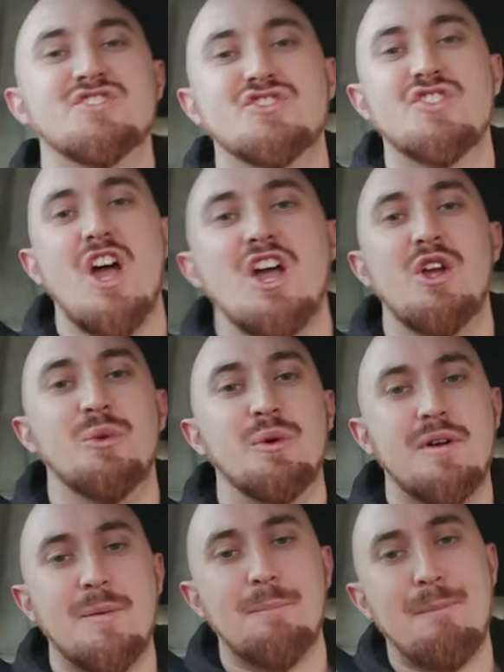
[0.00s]
So,
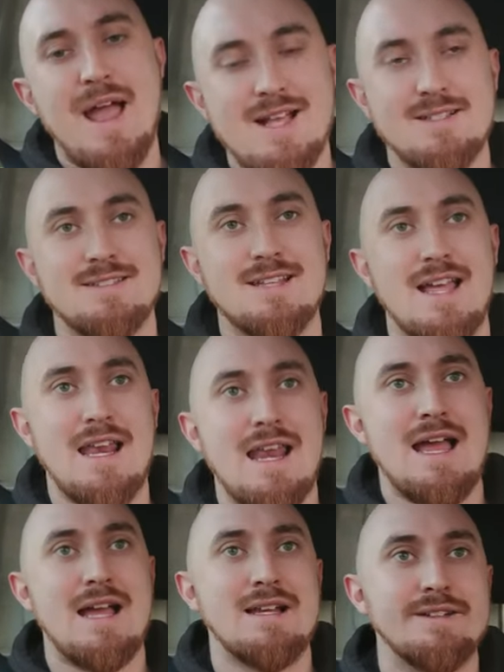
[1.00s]
mass
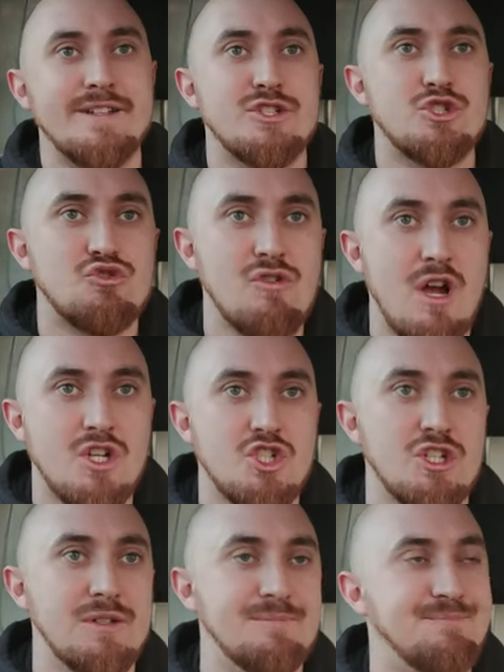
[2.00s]
land
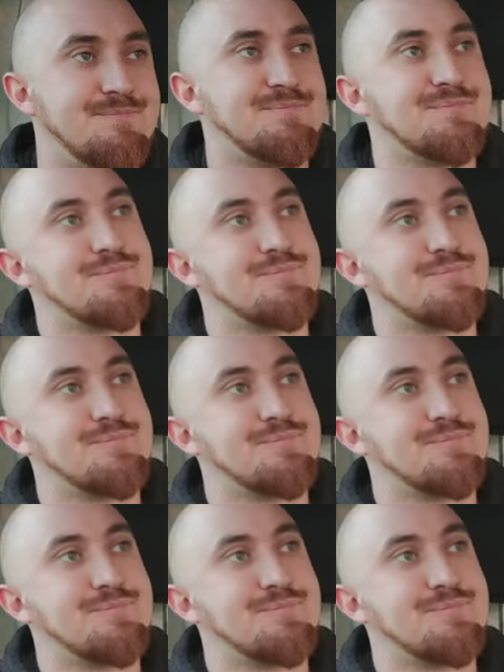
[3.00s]
destruction.